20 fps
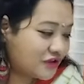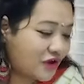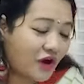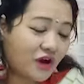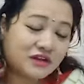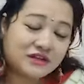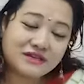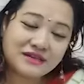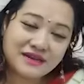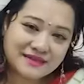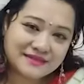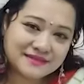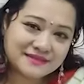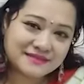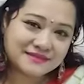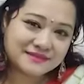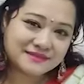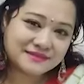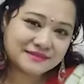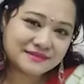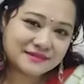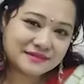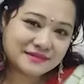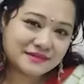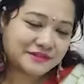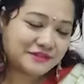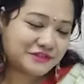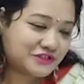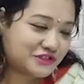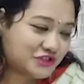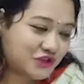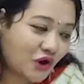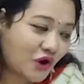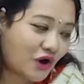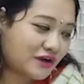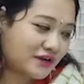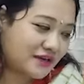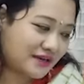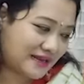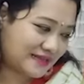Thoughtless,
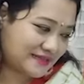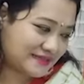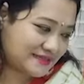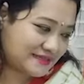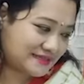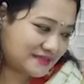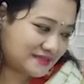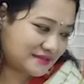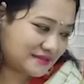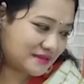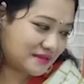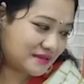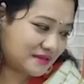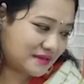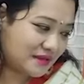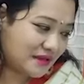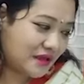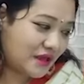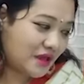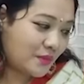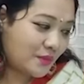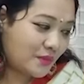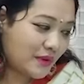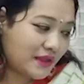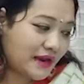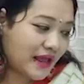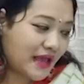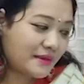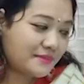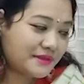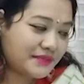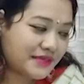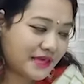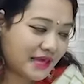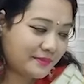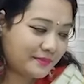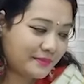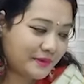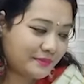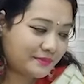talkless, when I'm
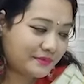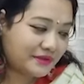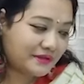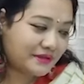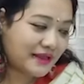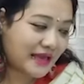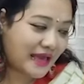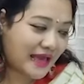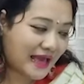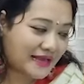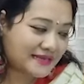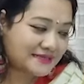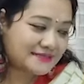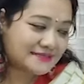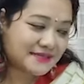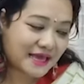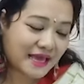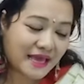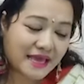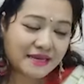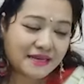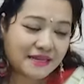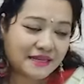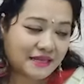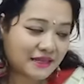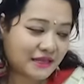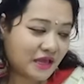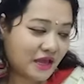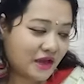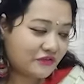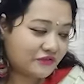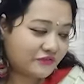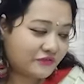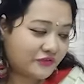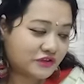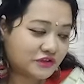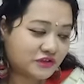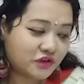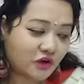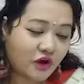capable as any
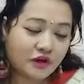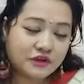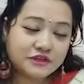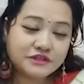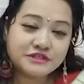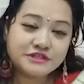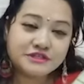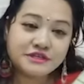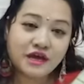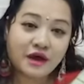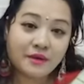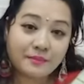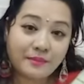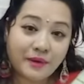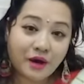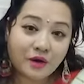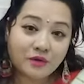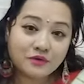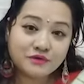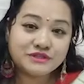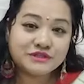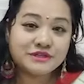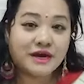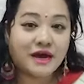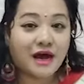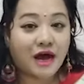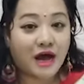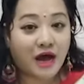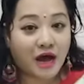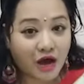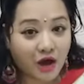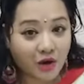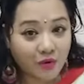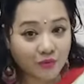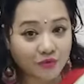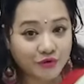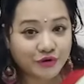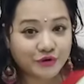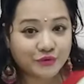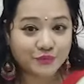for thoughts about
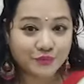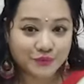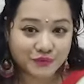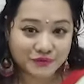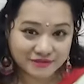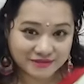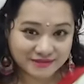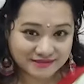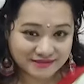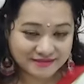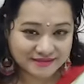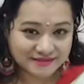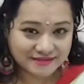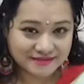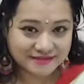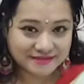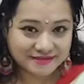our world.